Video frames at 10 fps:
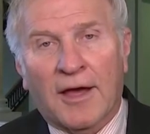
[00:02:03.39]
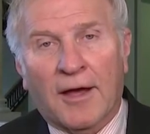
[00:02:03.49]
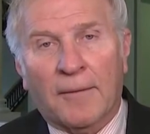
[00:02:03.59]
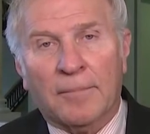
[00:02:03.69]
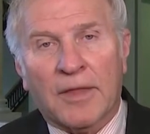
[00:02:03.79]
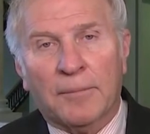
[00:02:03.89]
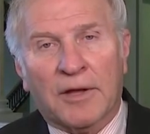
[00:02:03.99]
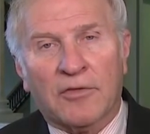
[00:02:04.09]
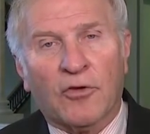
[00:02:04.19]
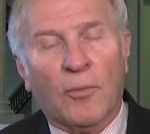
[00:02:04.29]

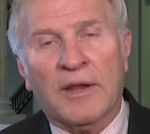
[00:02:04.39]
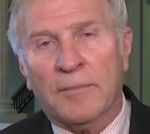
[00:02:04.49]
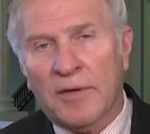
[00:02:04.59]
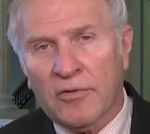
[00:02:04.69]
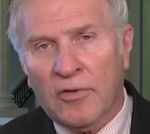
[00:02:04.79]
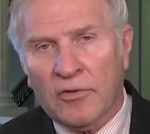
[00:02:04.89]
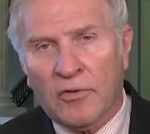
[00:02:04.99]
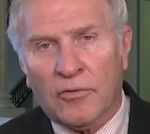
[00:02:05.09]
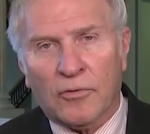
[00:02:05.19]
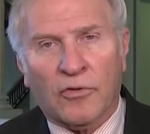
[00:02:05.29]
but so many
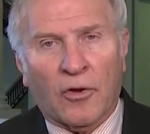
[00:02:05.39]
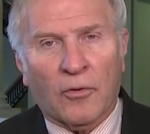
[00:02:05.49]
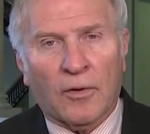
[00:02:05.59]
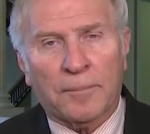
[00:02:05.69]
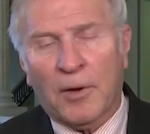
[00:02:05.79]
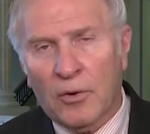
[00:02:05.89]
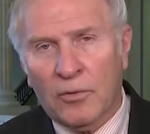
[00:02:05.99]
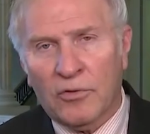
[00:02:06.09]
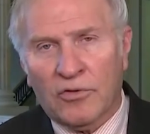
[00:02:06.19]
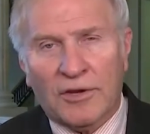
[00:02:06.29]
businesses are so
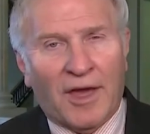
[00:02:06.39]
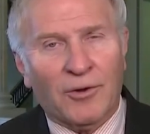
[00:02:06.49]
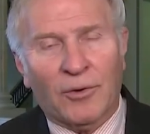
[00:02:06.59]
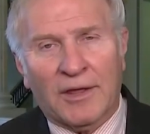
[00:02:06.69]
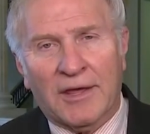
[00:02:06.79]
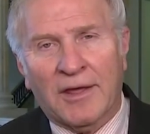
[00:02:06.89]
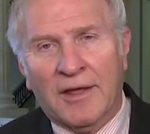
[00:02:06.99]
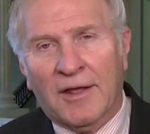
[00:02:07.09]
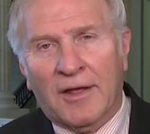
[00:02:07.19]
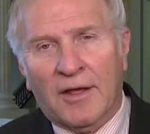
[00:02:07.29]
opposed to not only
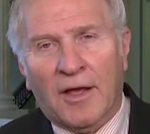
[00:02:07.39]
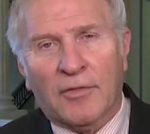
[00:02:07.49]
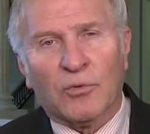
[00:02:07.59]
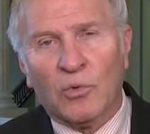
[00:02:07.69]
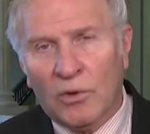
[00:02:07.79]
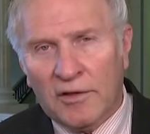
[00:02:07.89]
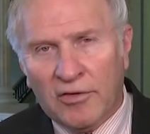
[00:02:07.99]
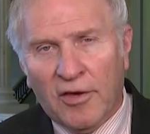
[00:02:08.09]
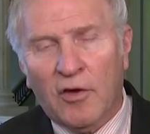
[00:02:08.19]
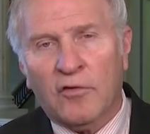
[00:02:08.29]
the rule
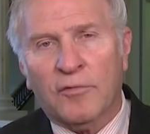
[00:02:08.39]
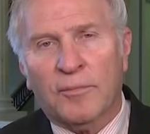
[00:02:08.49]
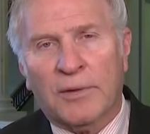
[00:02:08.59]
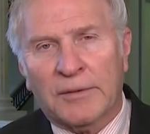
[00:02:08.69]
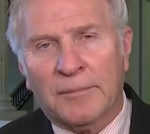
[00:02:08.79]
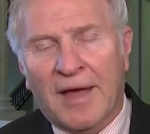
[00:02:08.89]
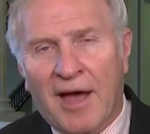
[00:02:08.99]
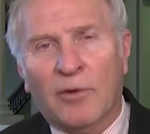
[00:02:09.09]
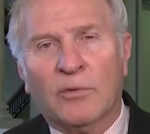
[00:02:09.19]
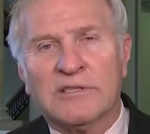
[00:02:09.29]
itself, but
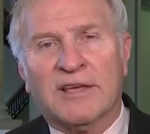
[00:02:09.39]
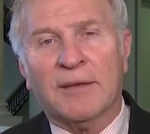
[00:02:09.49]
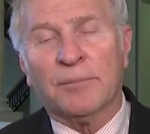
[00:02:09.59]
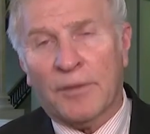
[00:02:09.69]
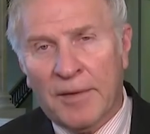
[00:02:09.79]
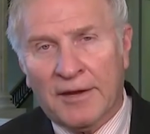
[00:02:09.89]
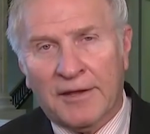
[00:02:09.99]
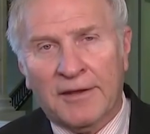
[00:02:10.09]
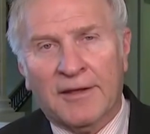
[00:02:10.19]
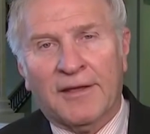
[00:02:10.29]
how it was
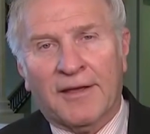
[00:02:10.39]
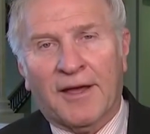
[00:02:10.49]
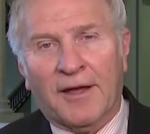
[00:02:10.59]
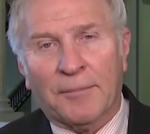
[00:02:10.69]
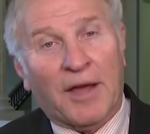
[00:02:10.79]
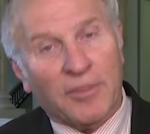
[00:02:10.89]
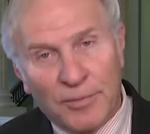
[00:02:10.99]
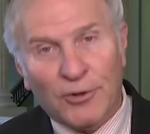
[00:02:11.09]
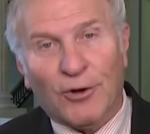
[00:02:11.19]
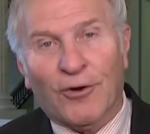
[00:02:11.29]
implemented by
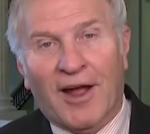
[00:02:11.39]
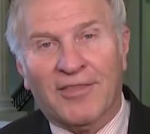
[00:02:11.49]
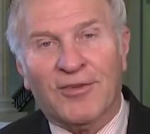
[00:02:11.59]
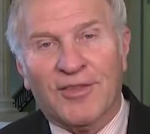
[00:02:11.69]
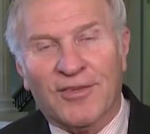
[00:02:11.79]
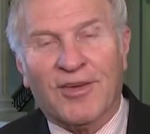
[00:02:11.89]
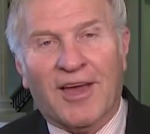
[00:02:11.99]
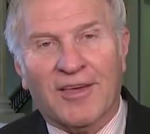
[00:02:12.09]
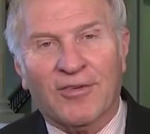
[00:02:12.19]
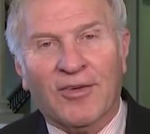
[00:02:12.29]
the bureaucrats in this
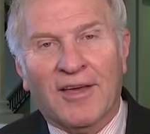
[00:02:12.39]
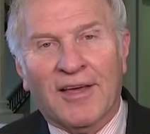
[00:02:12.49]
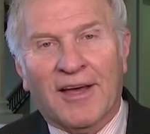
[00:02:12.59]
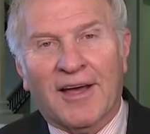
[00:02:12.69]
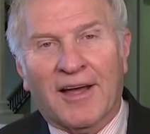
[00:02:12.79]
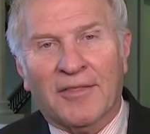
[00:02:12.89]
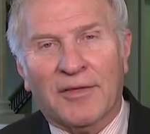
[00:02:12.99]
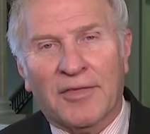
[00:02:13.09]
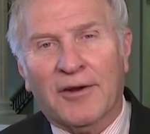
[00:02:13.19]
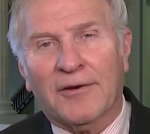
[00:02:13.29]
case,
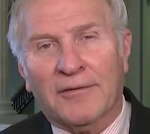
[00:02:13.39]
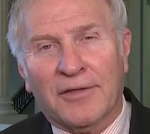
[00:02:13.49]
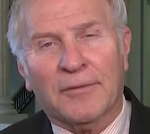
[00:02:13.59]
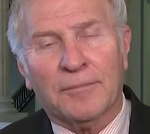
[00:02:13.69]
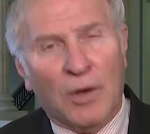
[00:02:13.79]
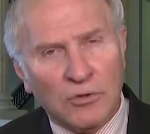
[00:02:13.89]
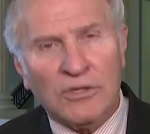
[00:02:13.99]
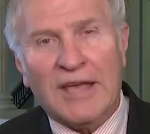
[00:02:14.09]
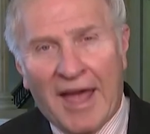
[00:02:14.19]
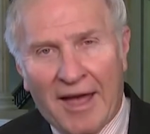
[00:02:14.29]
that they're
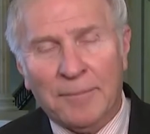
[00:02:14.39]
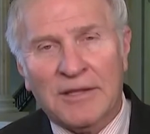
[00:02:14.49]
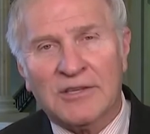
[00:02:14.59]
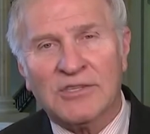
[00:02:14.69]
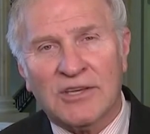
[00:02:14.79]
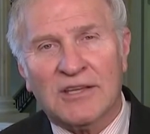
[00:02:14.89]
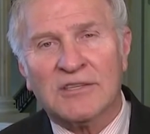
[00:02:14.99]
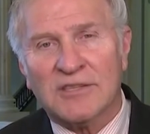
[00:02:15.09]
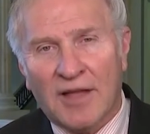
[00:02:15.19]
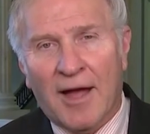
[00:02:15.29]
mostly happy to see
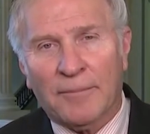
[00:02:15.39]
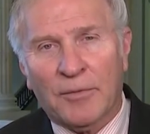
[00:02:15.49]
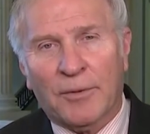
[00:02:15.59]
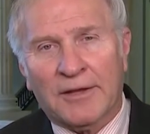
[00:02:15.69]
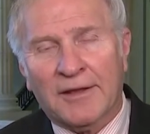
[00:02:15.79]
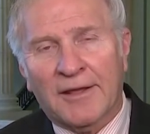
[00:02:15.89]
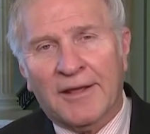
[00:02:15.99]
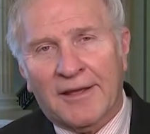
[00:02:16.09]
it stopped, but